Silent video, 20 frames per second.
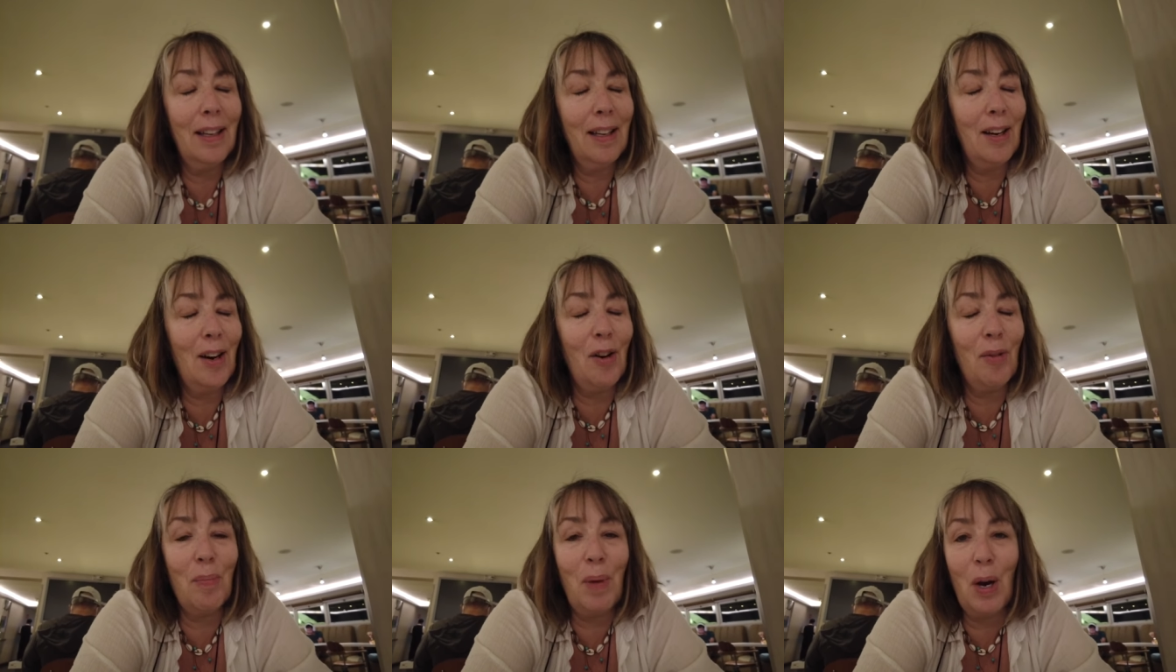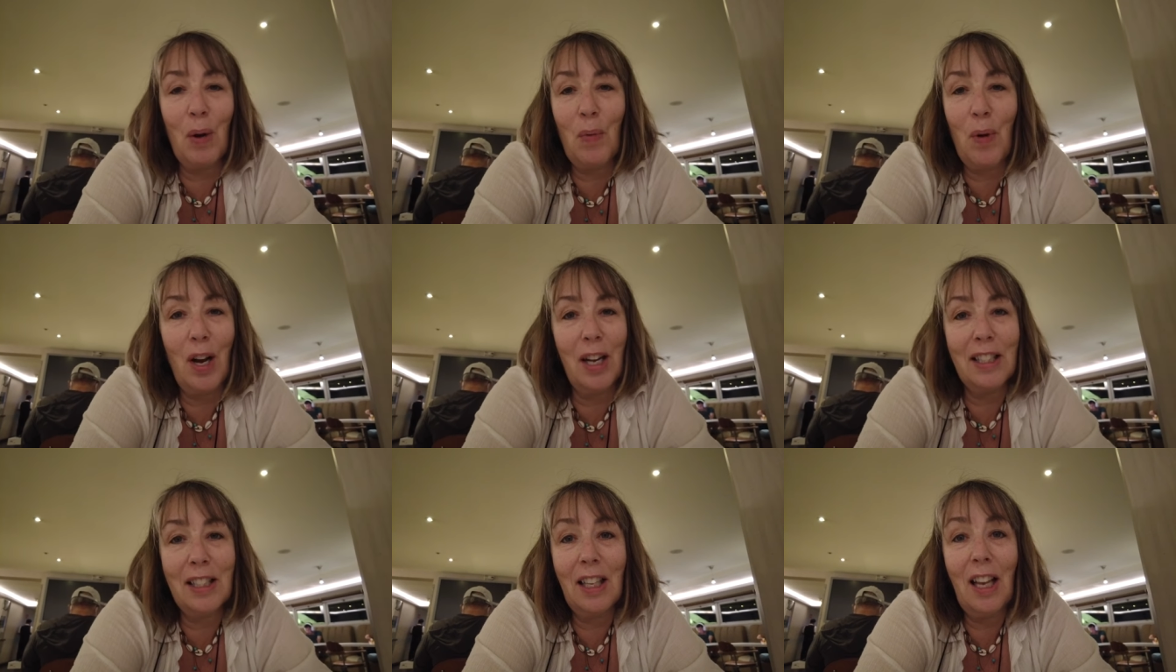Oh my
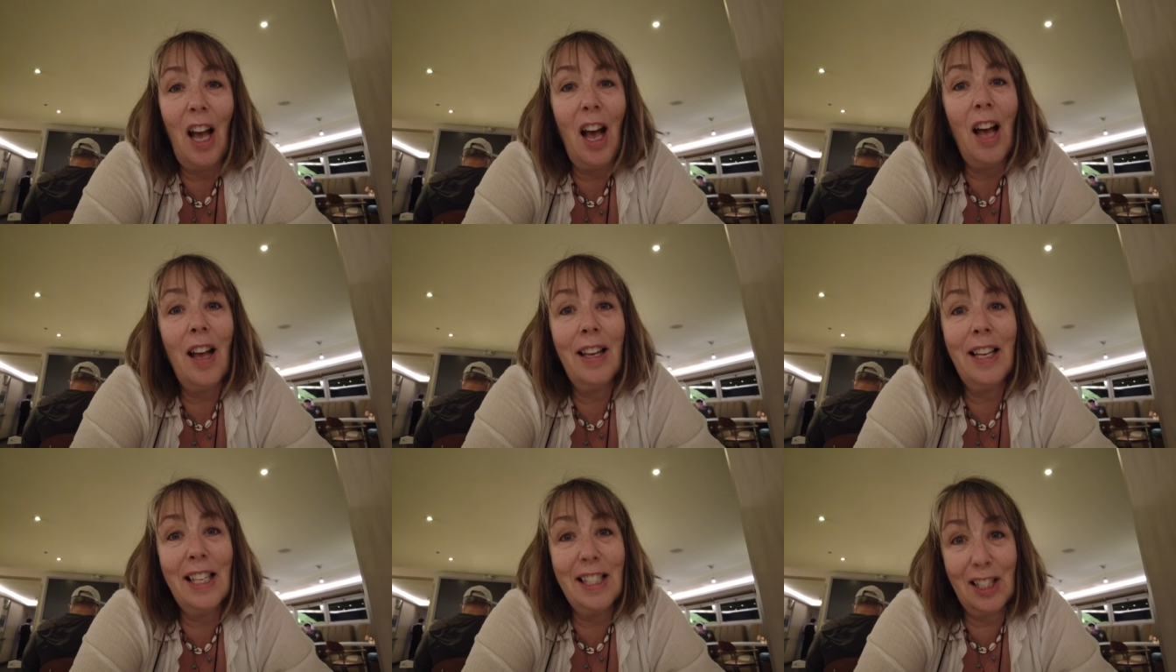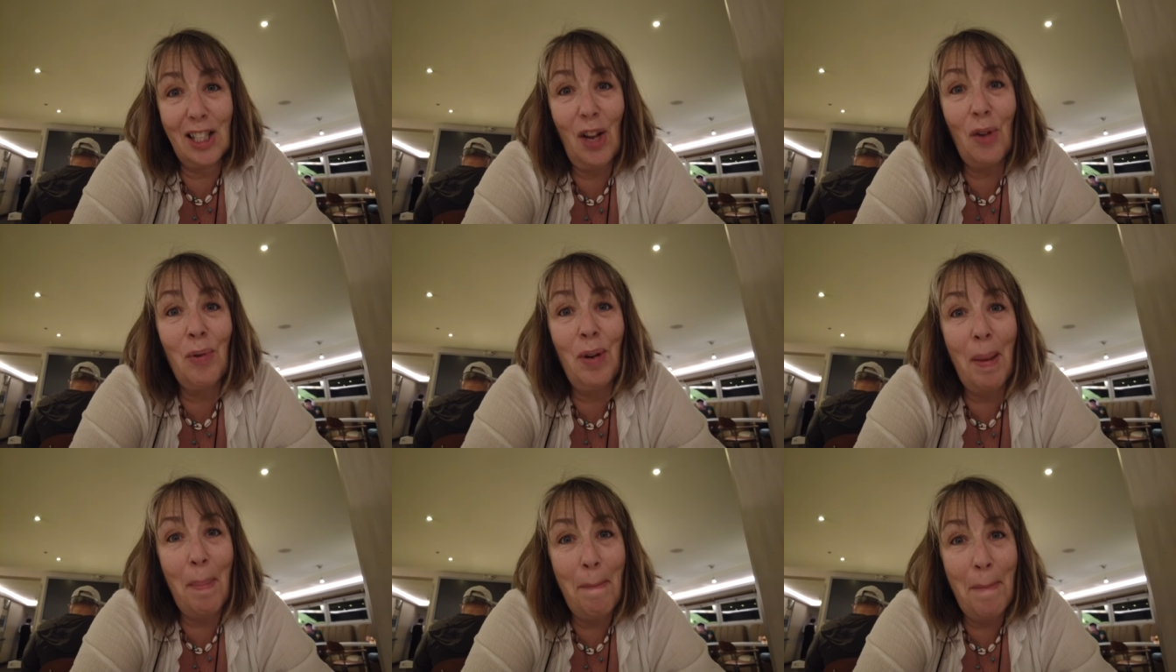word, it's
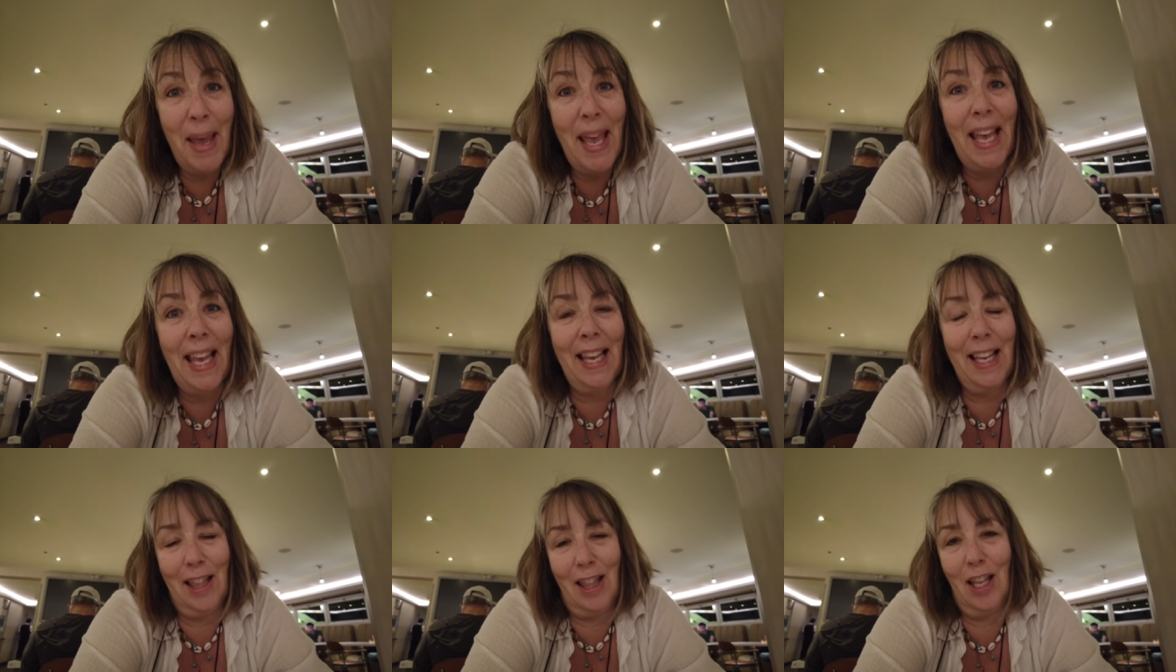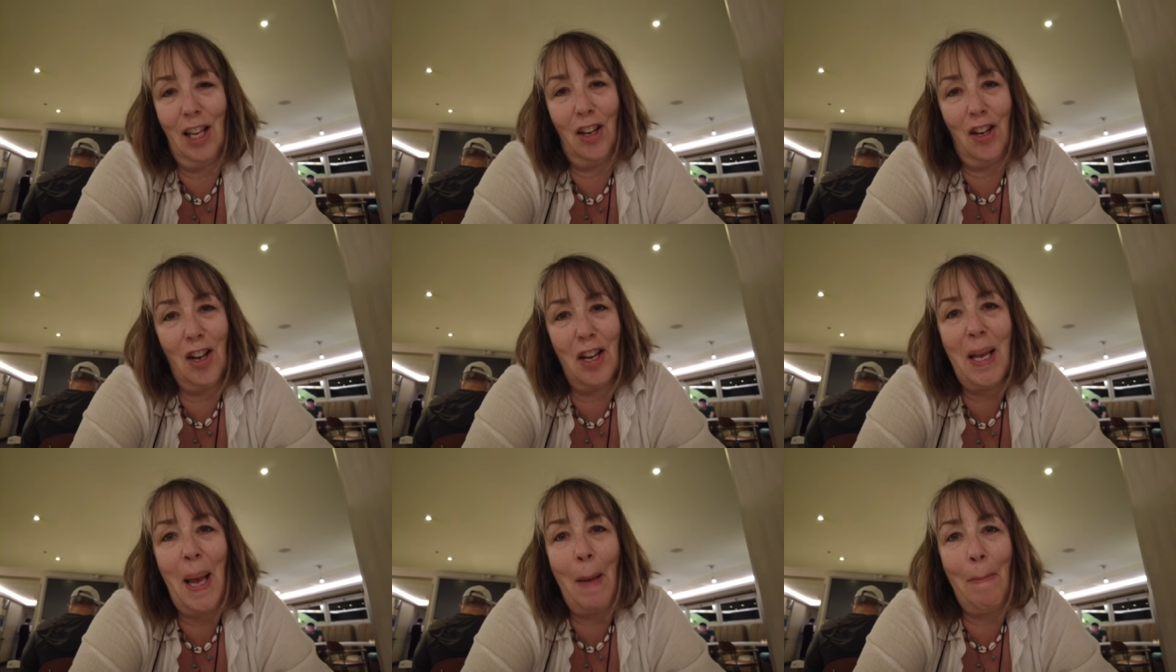only me that
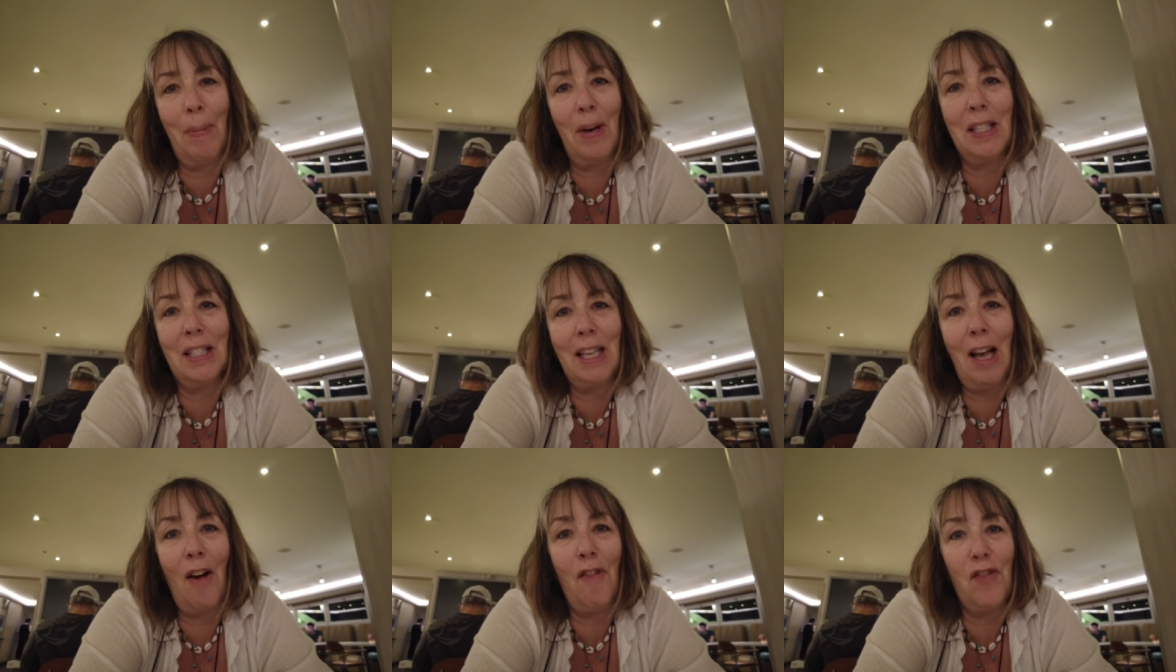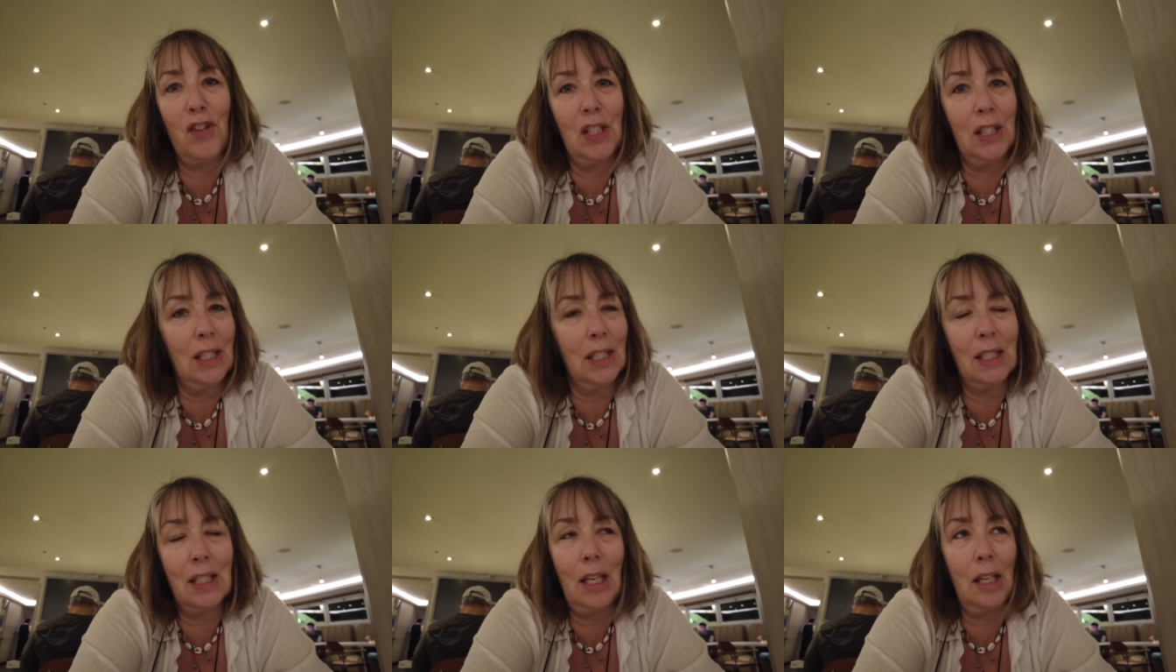could get myself
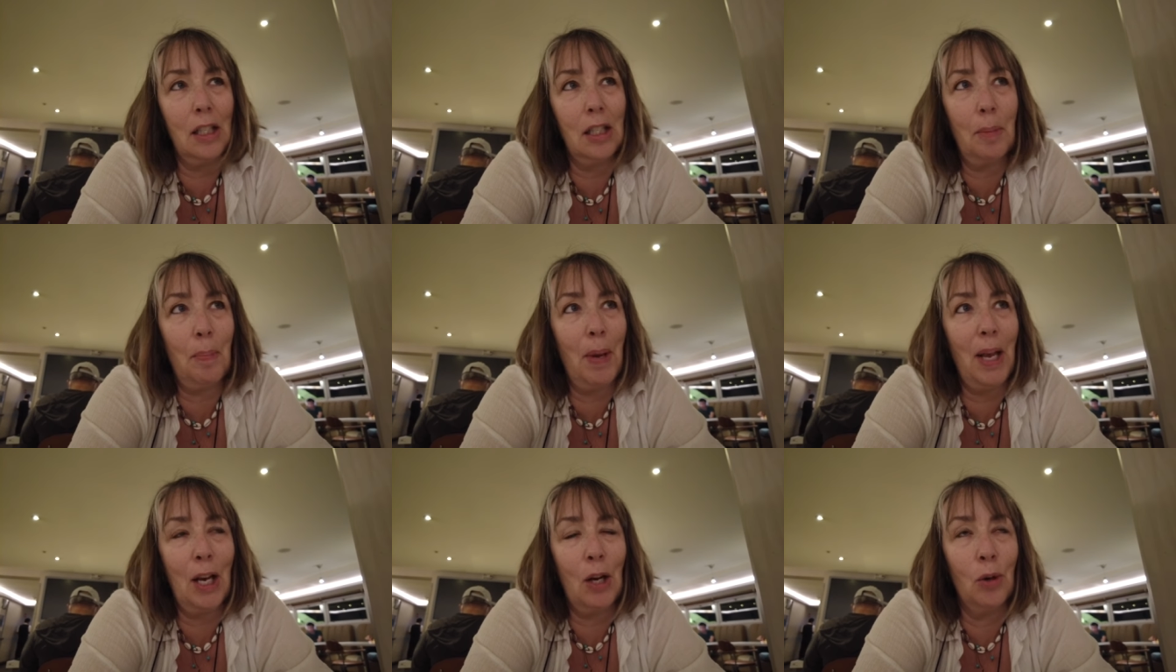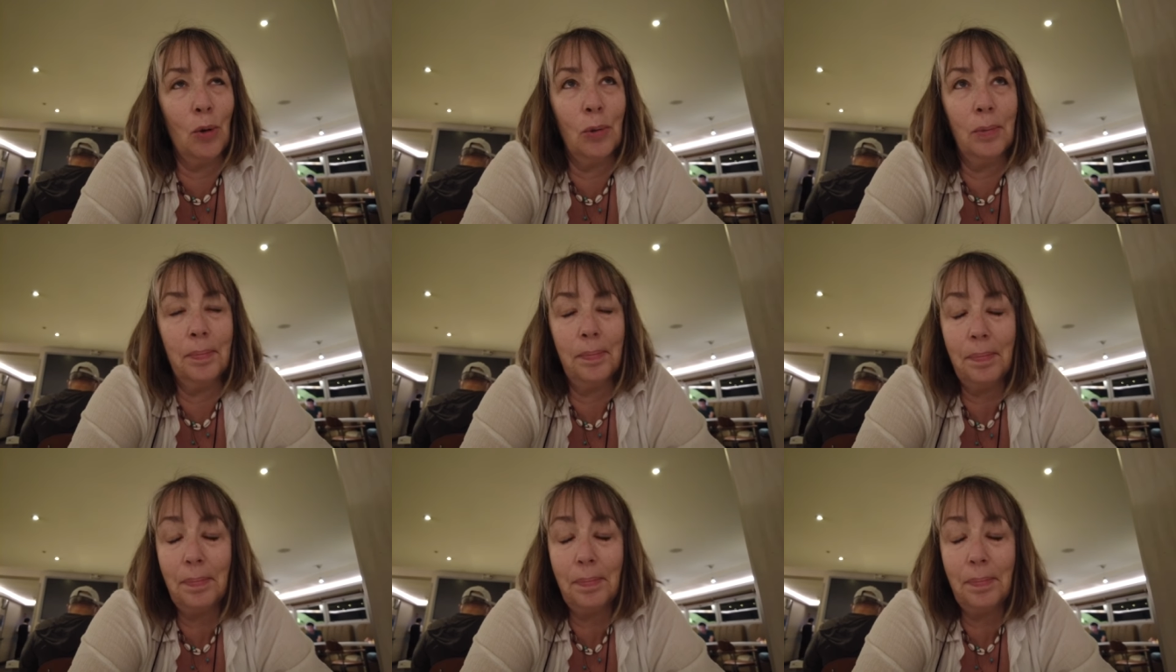into such a pickle.